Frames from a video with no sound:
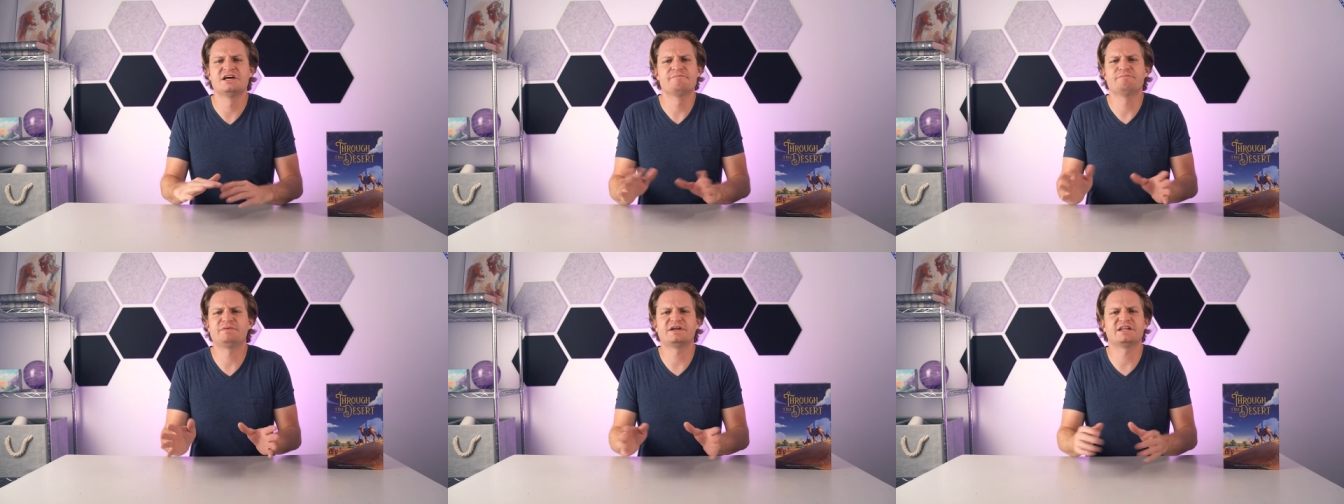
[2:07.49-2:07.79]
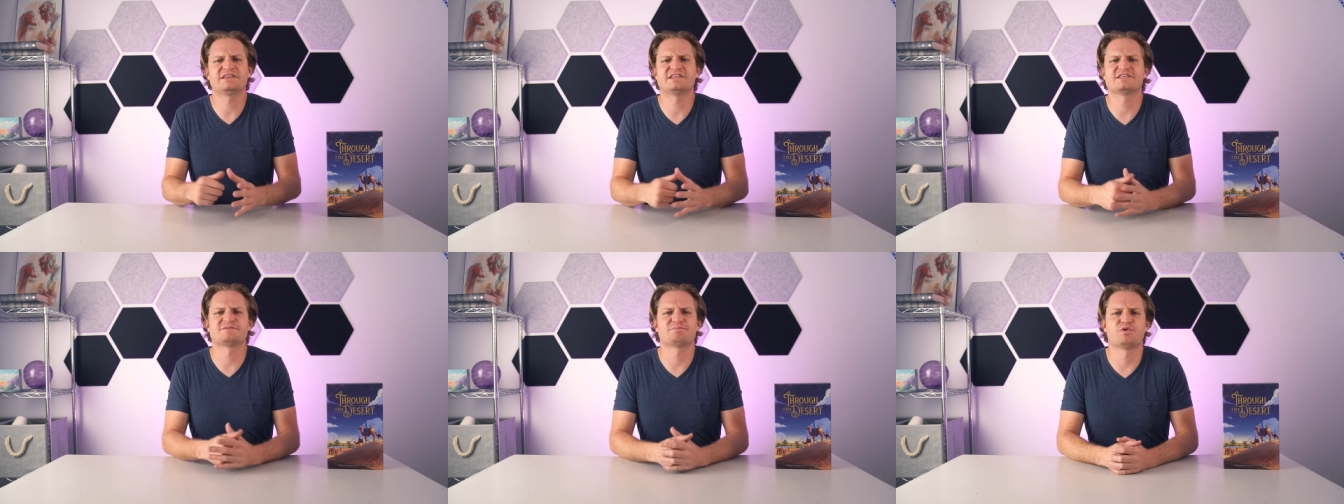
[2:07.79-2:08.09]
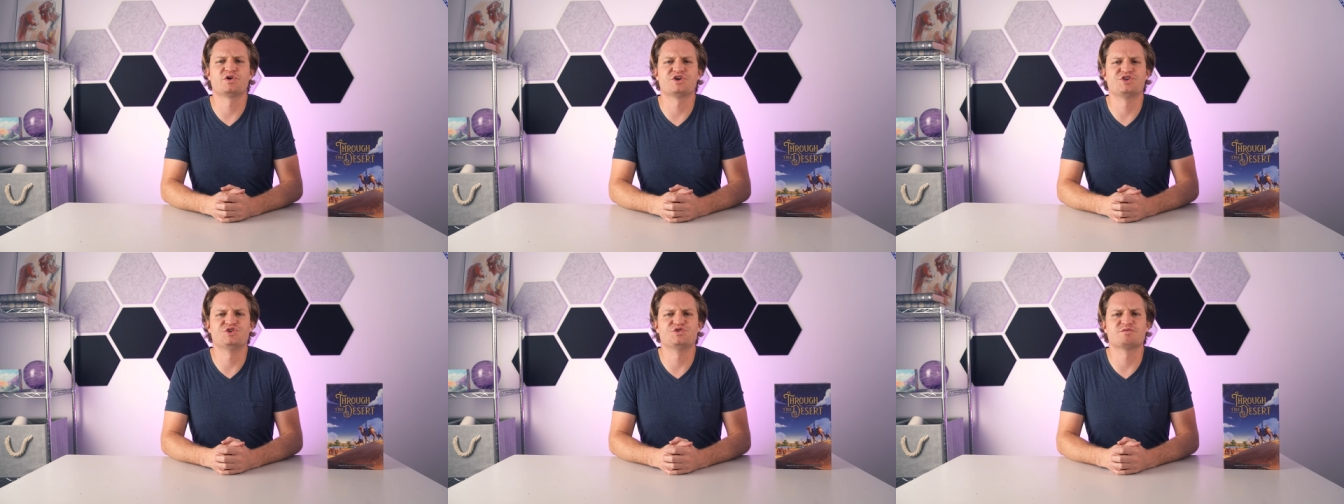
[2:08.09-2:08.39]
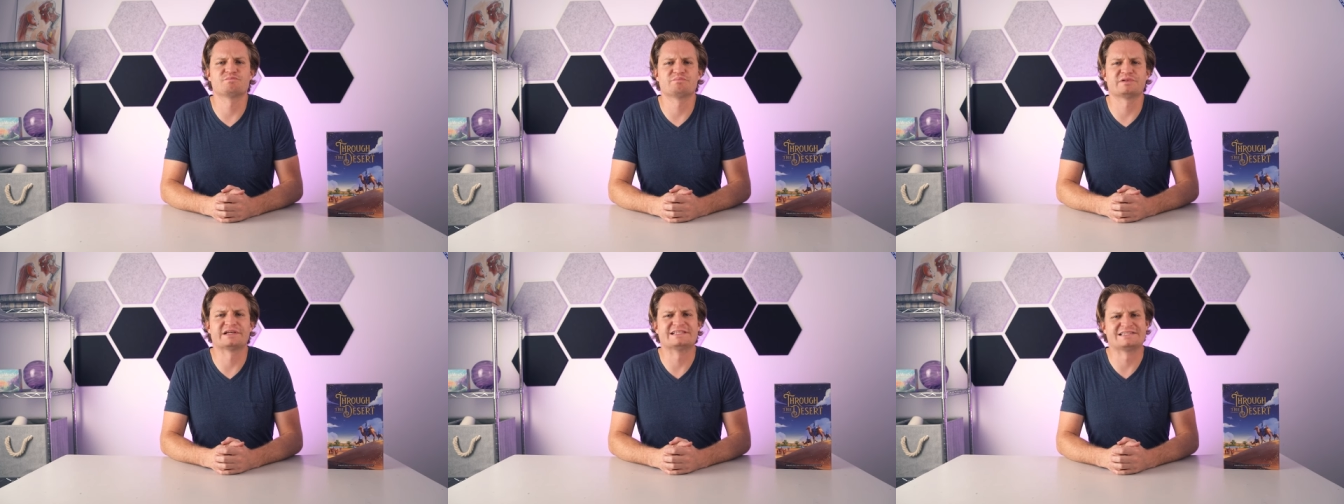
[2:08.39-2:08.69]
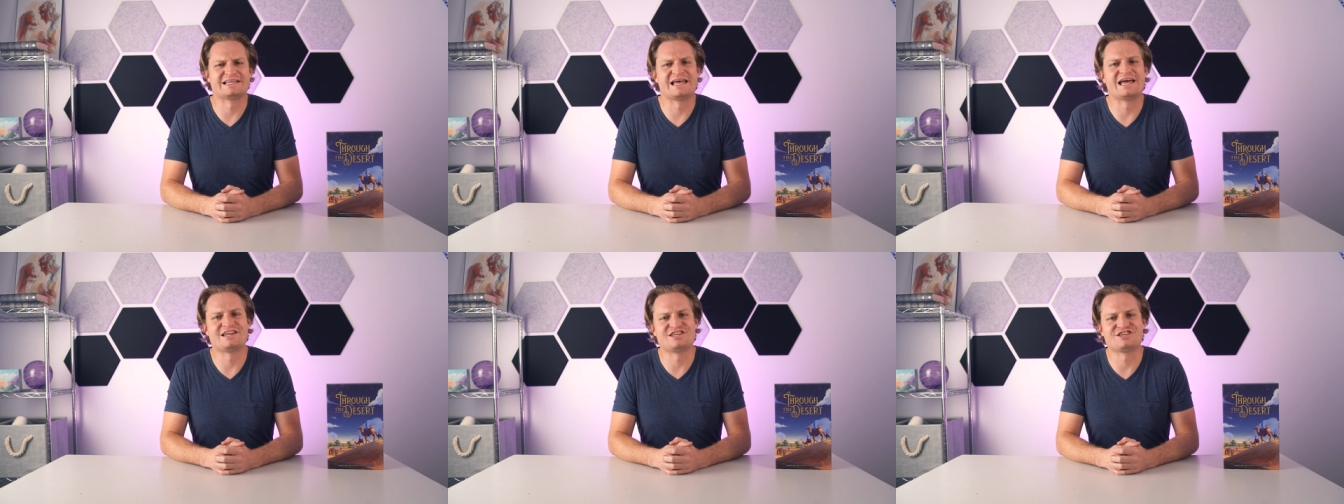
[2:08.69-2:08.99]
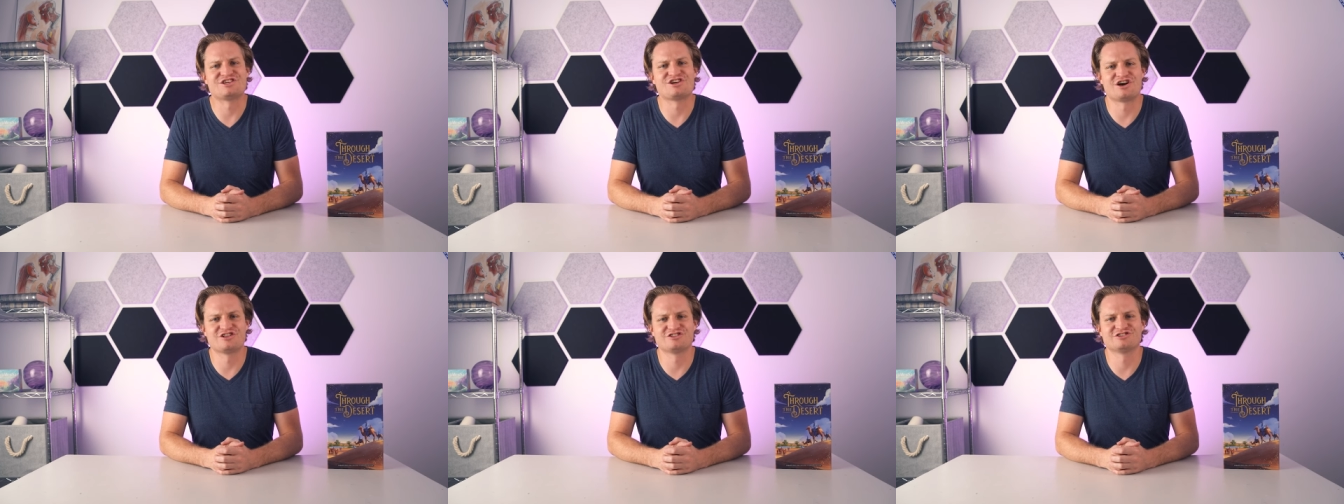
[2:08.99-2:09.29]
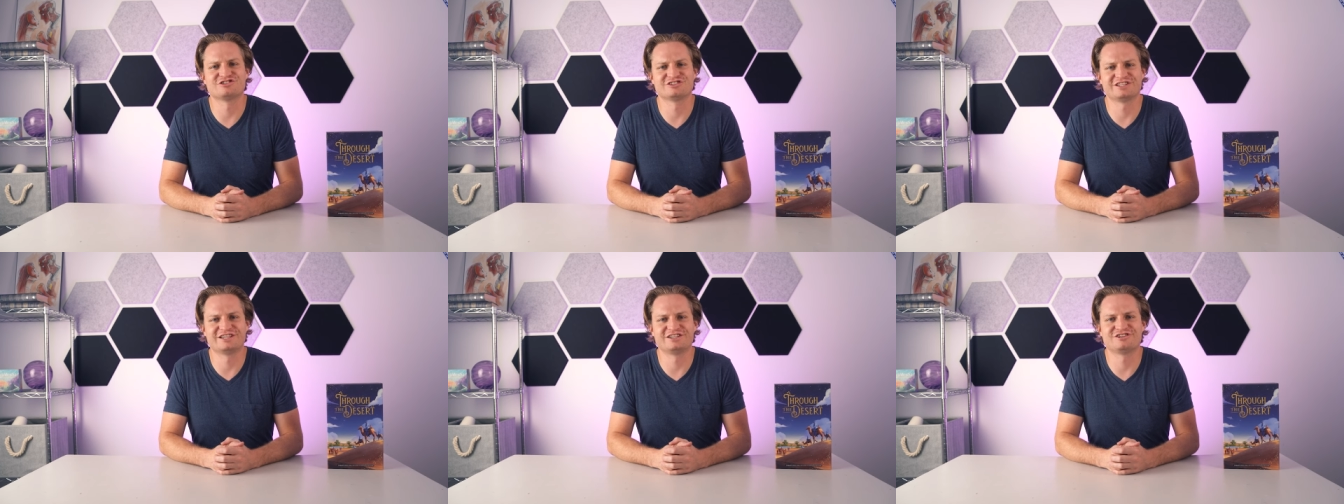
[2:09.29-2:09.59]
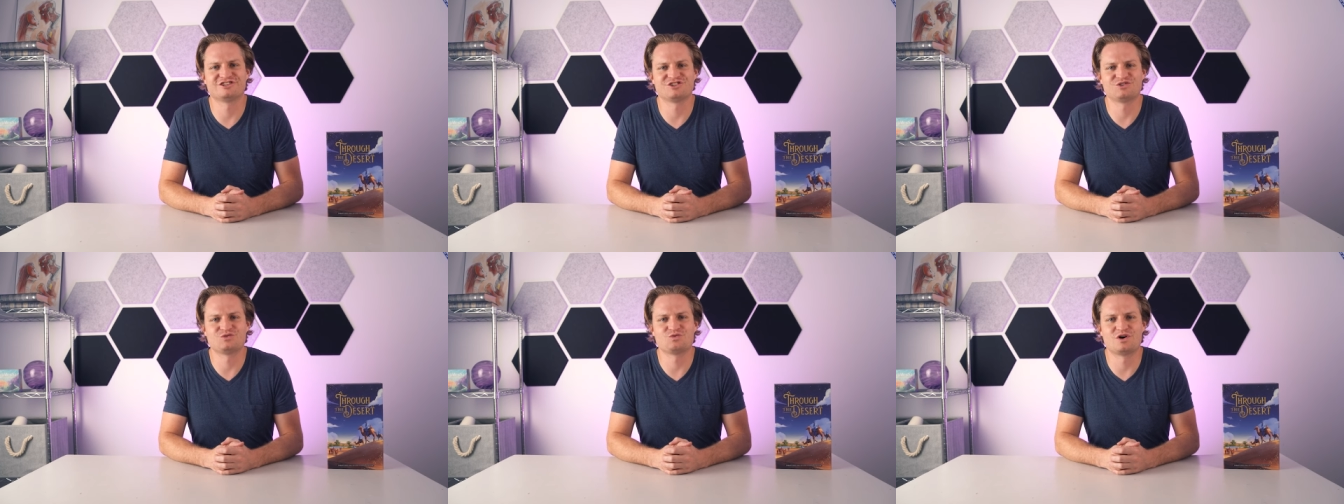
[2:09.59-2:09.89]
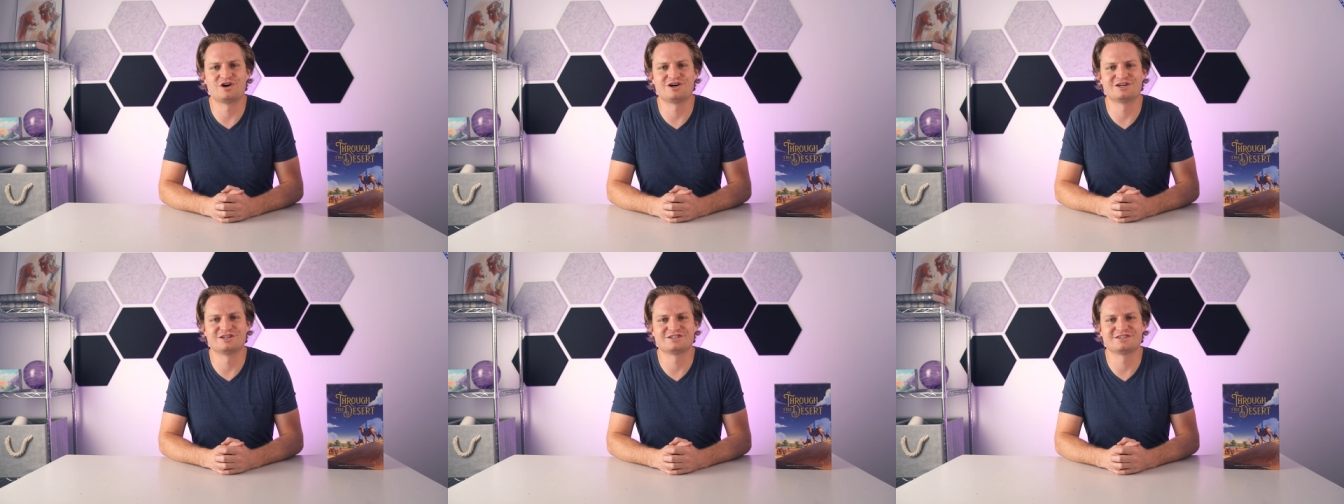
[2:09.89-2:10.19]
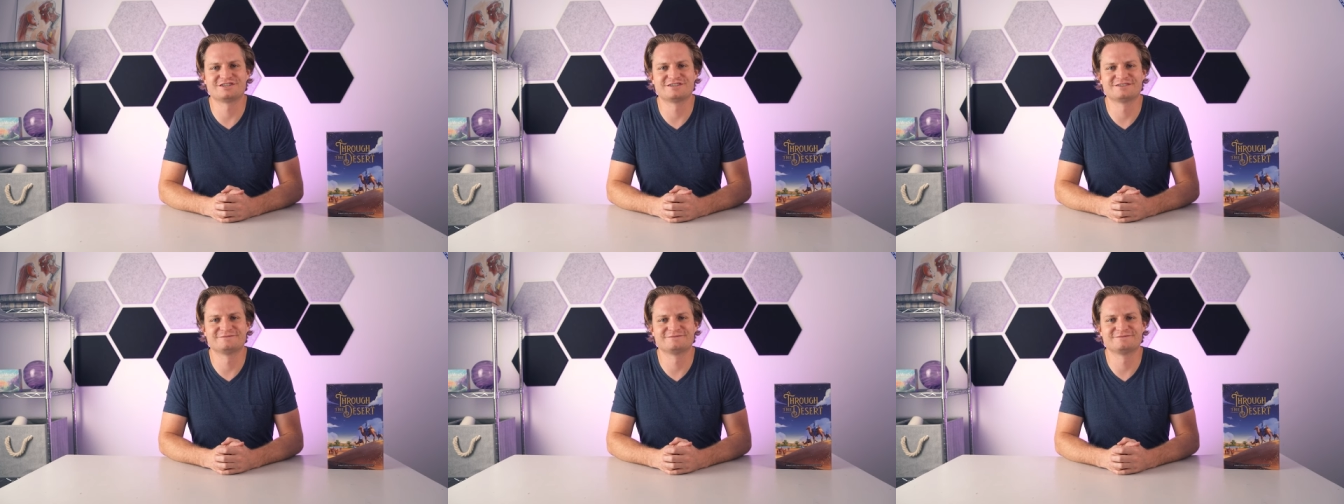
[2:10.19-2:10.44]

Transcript: but at this point you can place any color leader you want.